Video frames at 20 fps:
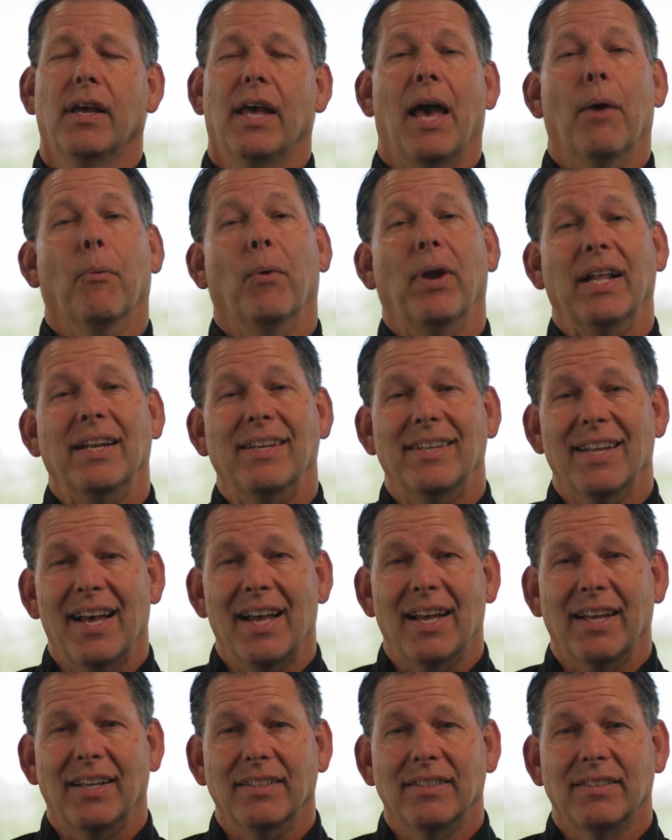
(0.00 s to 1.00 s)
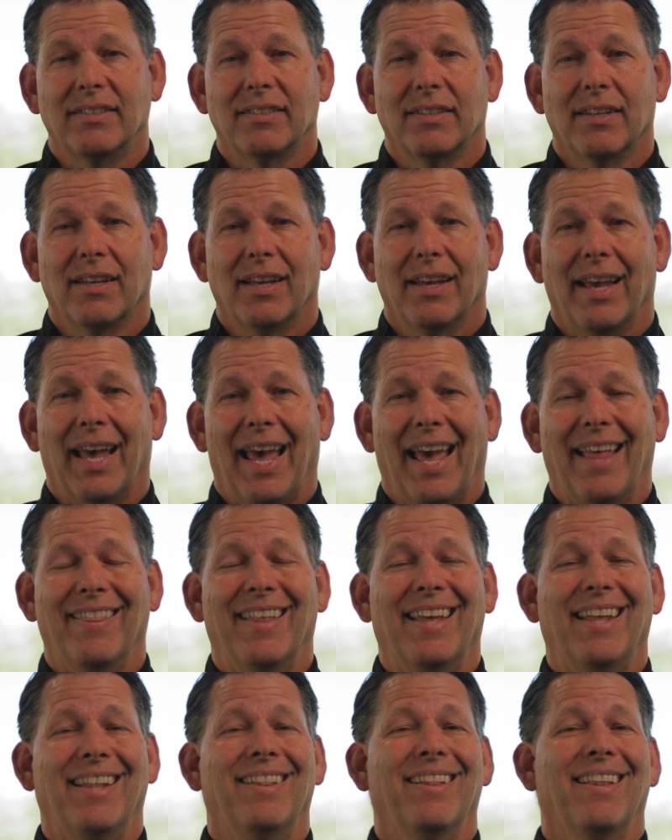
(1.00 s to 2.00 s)
And when it does, and
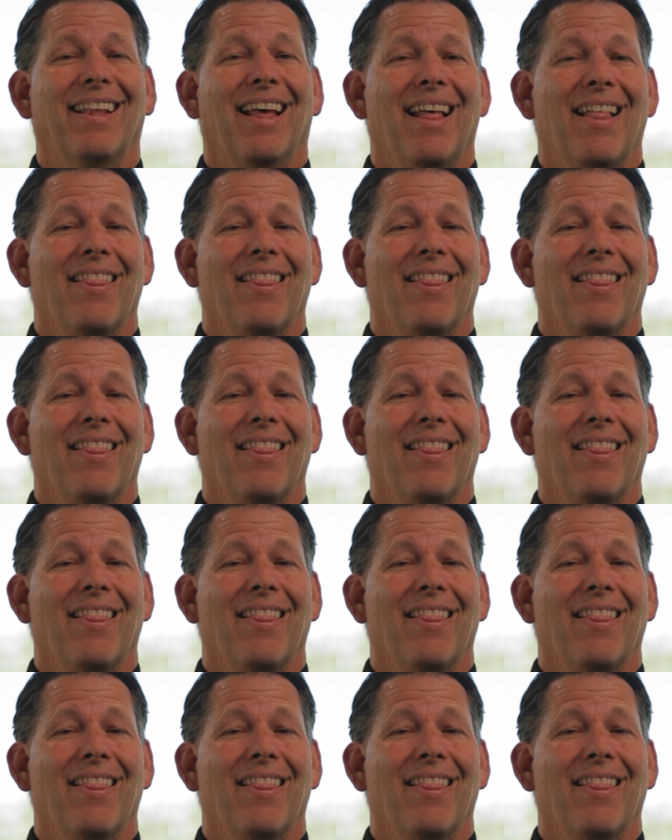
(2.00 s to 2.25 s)
then